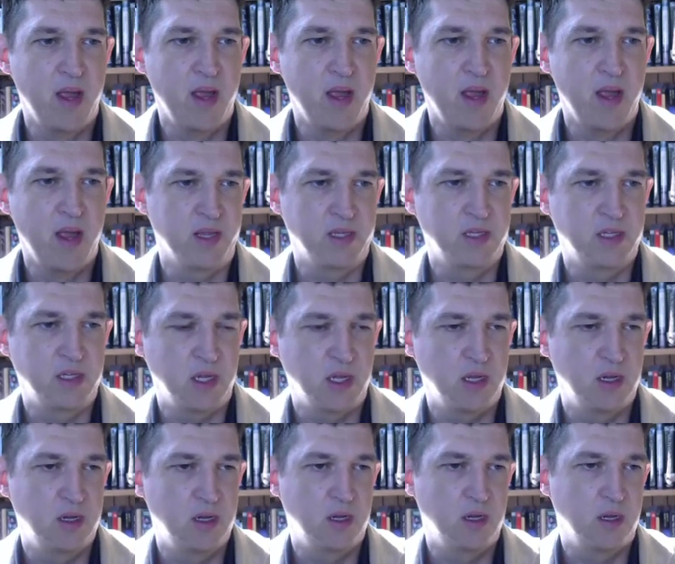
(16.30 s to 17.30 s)
where I've
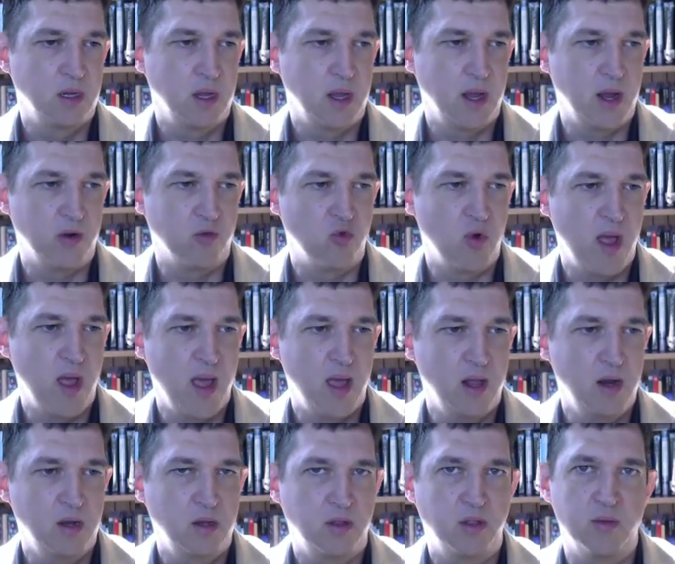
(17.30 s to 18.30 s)
listed in
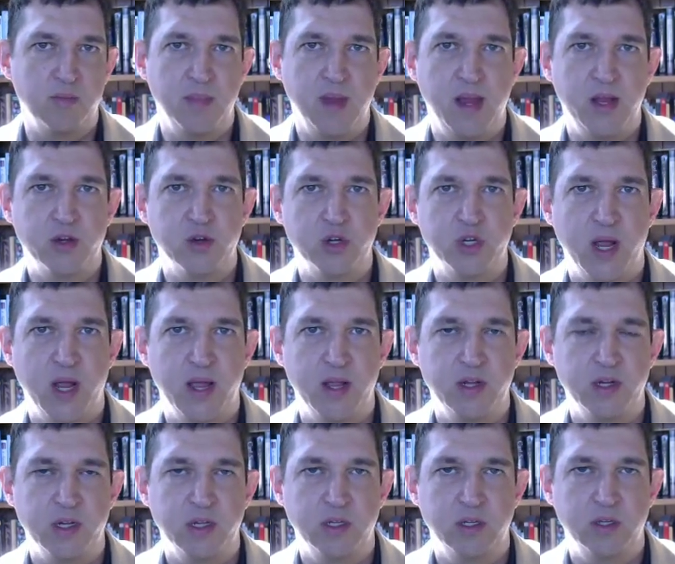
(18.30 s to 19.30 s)
red the major
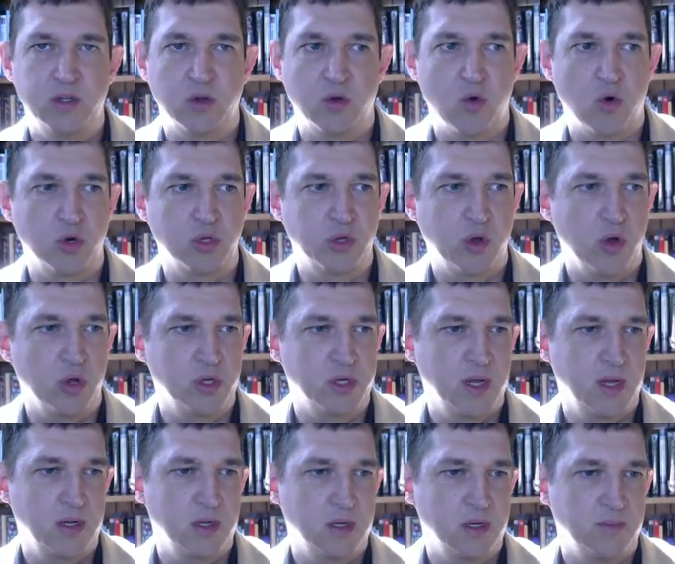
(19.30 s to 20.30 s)
changes to course
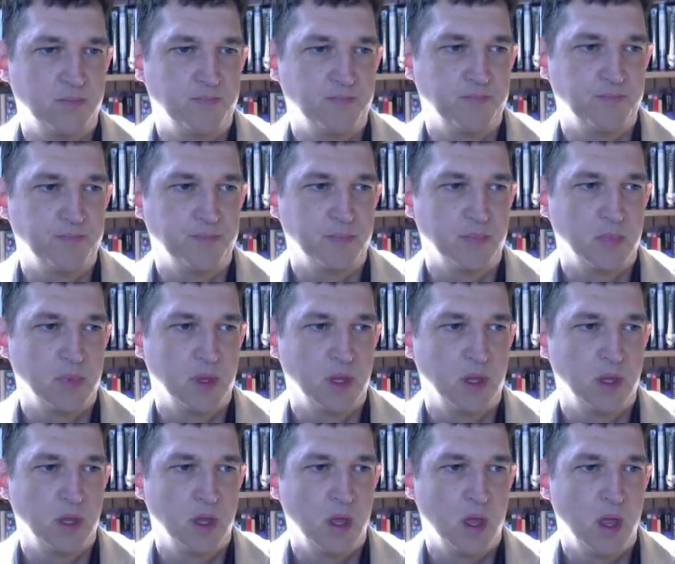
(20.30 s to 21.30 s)
content.
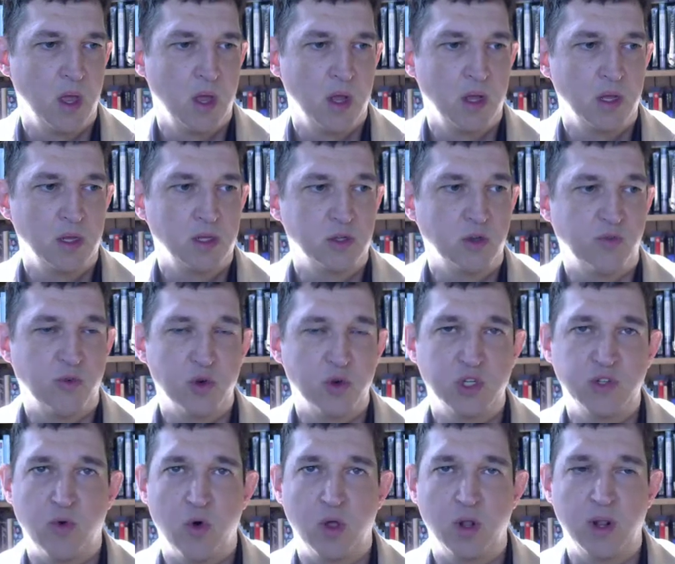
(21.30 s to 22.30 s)
So
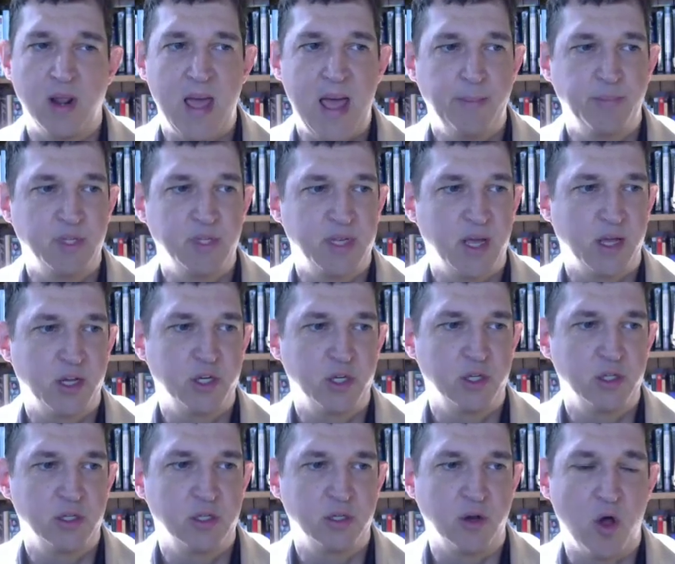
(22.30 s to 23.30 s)
first of all, lab
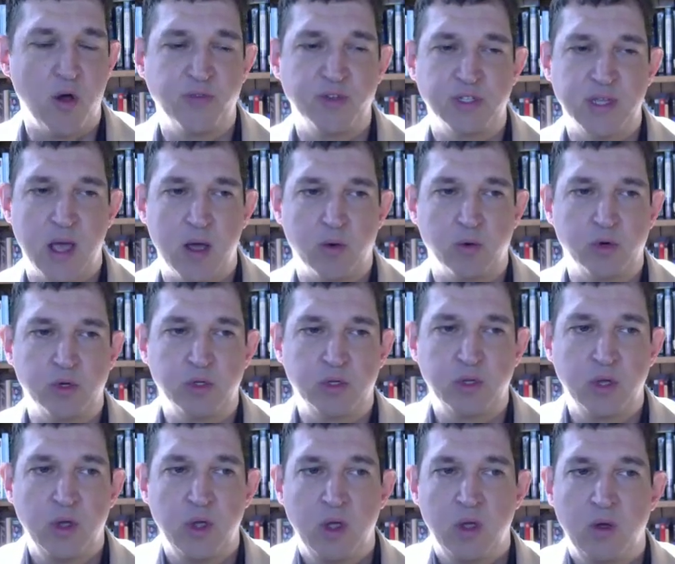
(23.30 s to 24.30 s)
sections and office
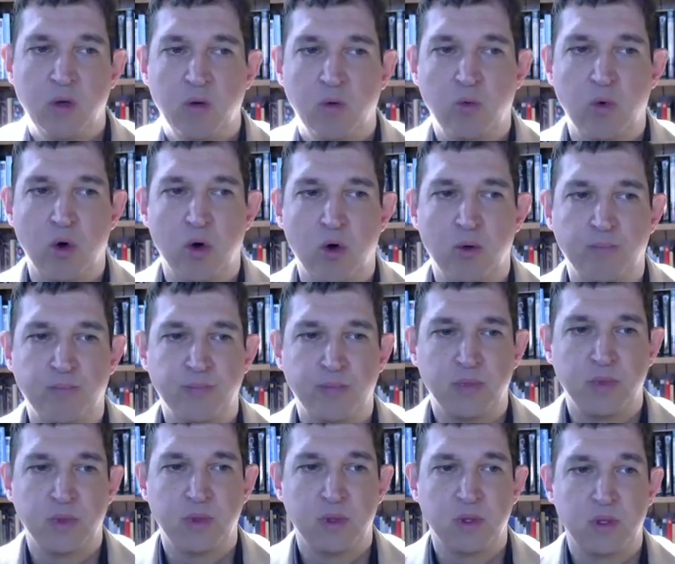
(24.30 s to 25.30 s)
hours will
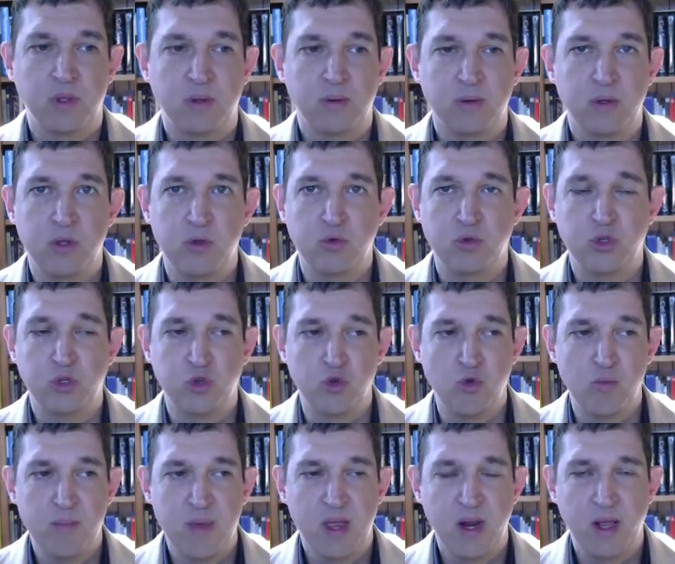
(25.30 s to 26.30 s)
use
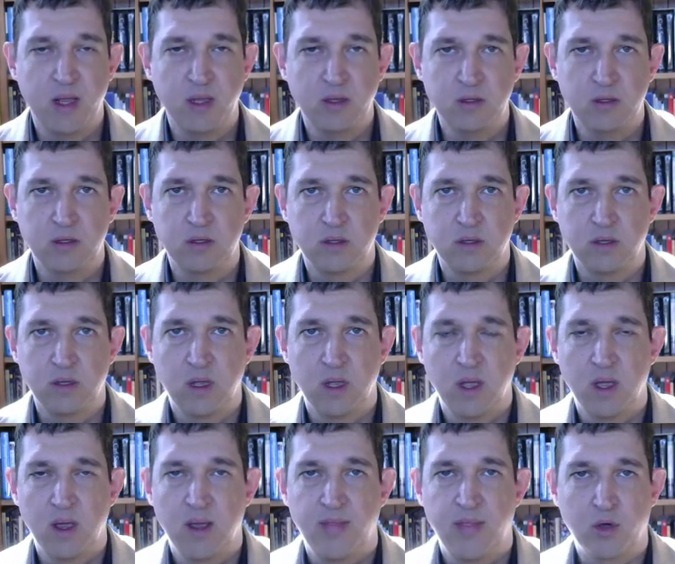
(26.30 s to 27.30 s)
Zoom meetings.
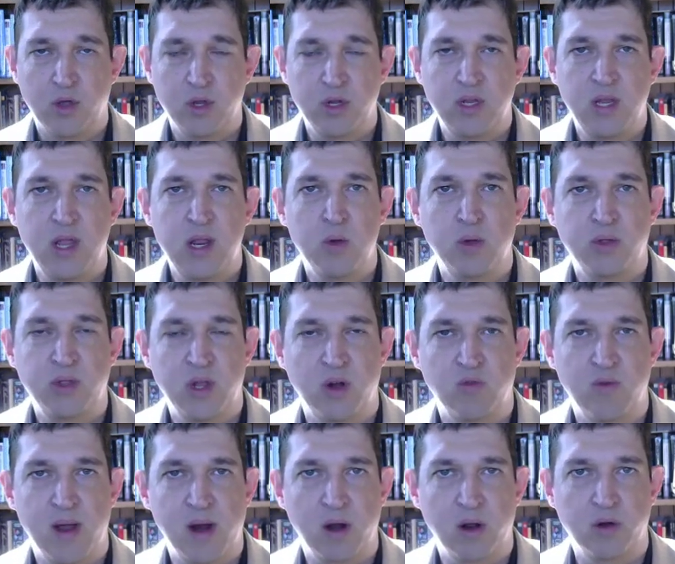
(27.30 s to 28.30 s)
They'll continue at
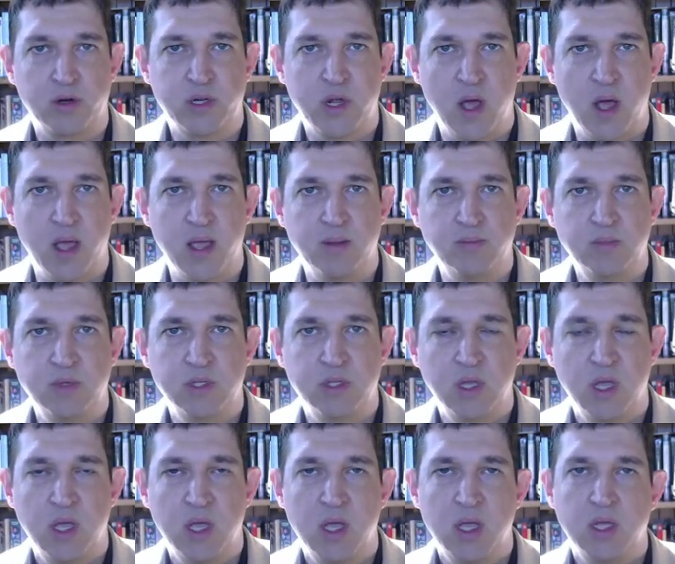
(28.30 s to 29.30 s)
their regular
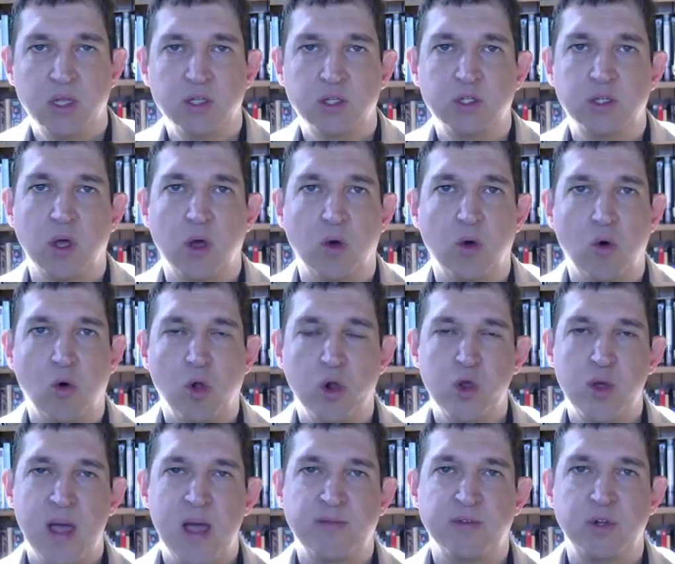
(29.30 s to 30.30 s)
times, so
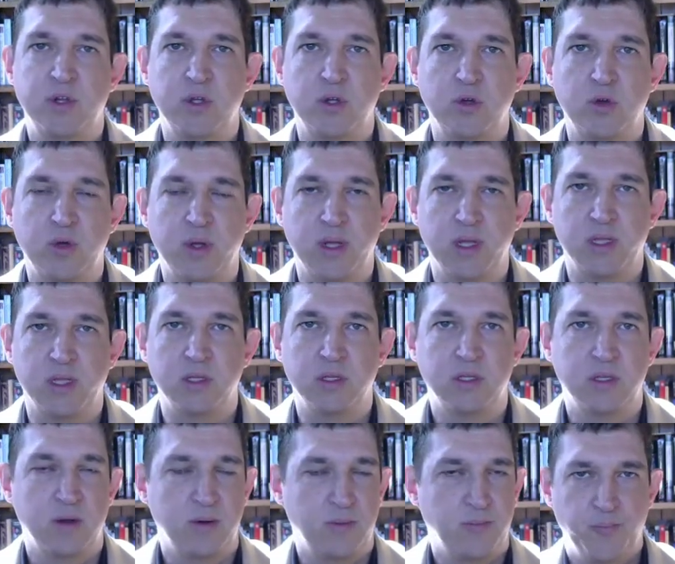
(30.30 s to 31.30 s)
all you have to do
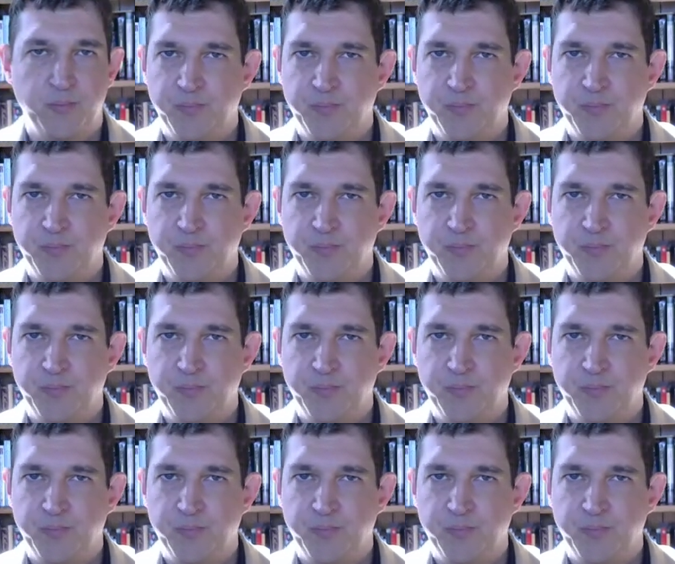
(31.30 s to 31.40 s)
is